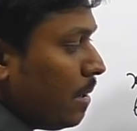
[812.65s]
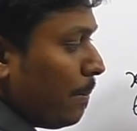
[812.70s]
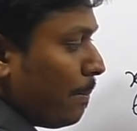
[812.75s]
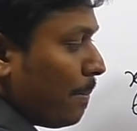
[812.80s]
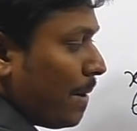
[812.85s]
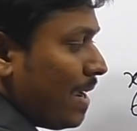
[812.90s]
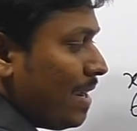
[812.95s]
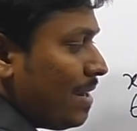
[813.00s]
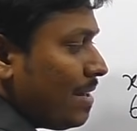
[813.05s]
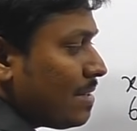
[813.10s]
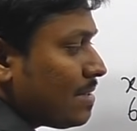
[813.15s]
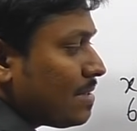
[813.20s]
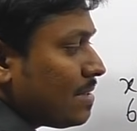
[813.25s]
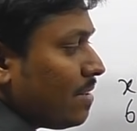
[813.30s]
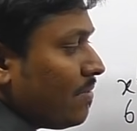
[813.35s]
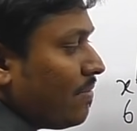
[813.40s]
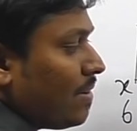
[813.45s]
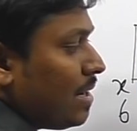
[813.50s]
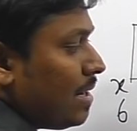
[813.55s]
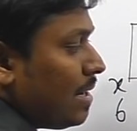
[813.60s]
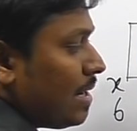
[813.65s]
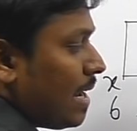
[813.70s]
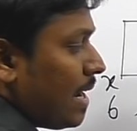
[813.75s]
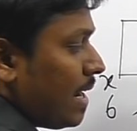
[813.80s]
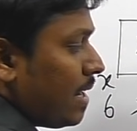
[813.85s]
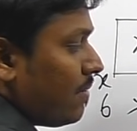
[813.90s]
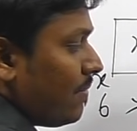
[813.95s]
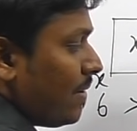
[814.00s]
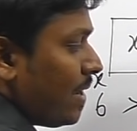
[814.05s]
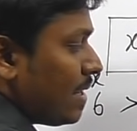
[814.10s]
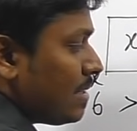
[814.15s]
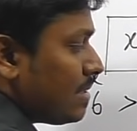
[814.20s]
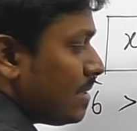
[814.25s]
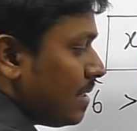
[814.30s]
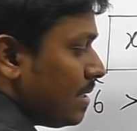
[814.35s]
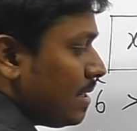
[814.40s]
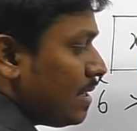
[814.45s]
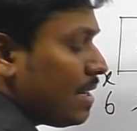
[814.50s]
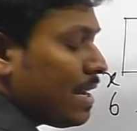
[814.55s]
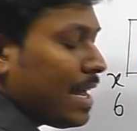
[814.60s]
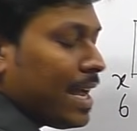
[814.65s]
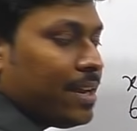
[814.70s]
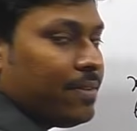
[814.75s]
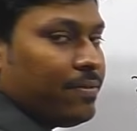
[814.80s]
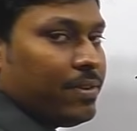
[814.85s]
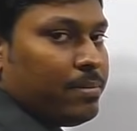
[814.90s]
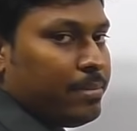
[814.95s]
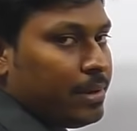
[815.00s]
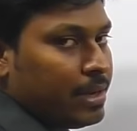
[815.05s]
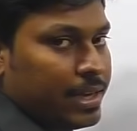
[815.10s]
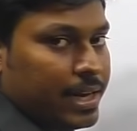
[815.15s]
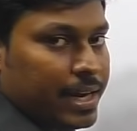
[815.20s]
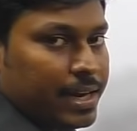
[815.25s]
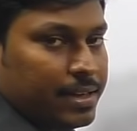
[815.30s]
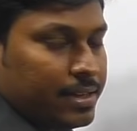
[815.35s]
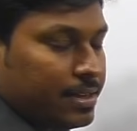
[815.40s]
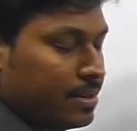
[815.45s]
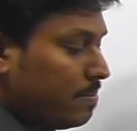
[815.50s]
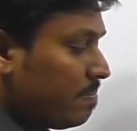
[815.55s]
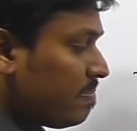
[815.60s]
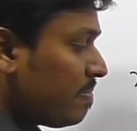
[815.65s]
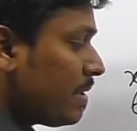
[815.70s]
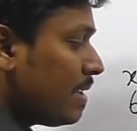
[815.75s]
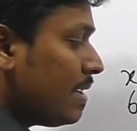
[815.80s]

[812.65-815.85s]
Minus 7, 9. We can say that 9 will be greater than.